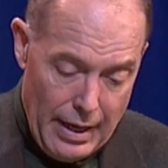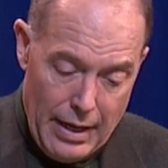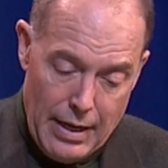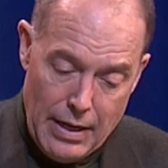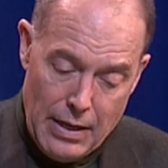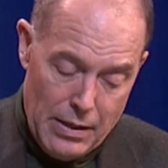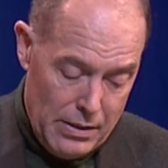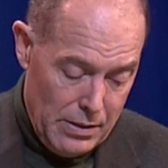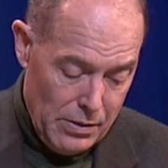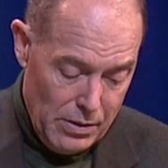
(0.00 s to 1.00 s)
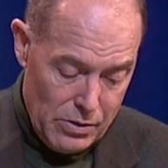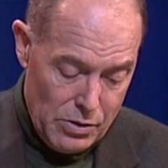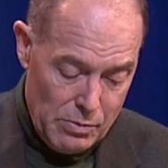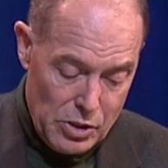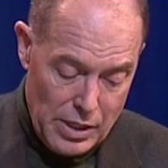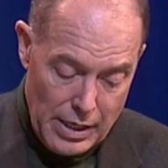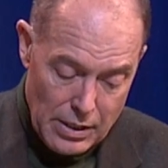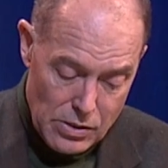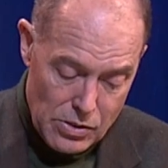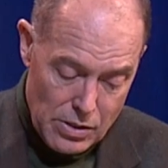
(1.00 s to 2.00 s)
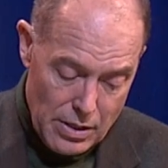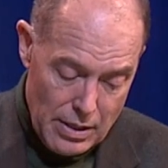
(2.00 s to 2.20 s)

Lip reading: And here are some shades